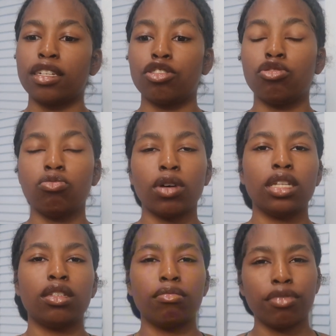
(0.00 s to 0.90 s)
that you
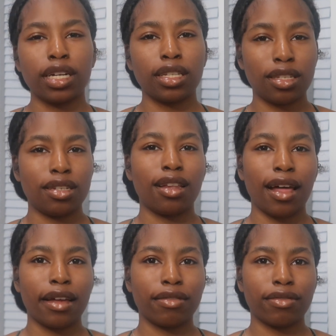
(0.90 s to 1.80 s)
want to bring into your
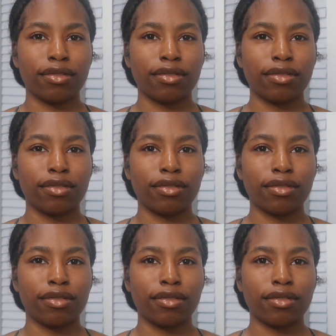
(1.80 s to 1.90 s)
life.